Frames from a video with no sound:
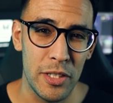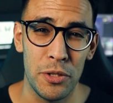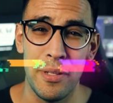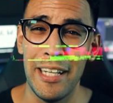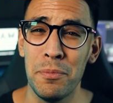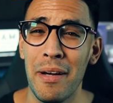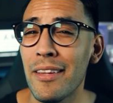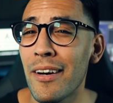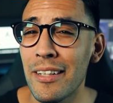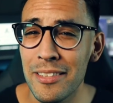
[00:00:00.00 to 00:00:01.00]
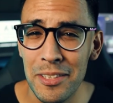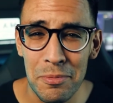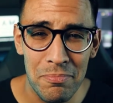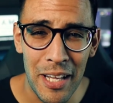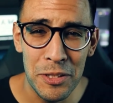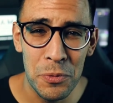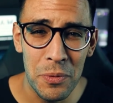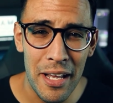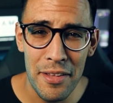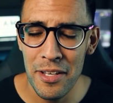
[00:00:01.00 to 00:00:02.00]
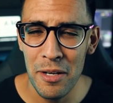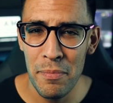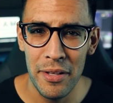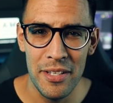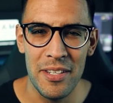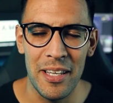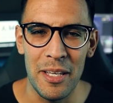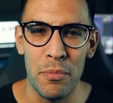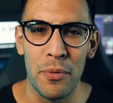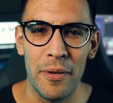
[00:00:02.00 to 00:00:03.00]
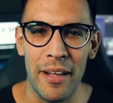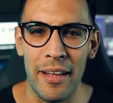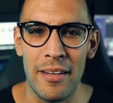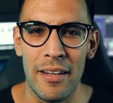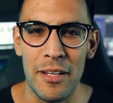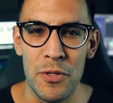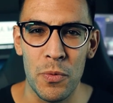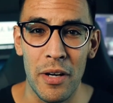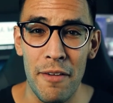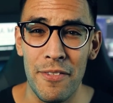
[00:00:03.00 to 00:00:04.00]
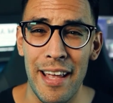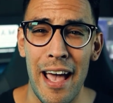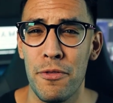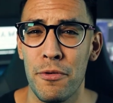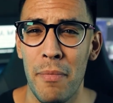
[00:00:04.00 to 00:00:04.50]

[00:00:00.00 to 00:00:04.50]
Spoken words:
So that's my thoughts. That's what I think about this keyboard, and that's what I've gathered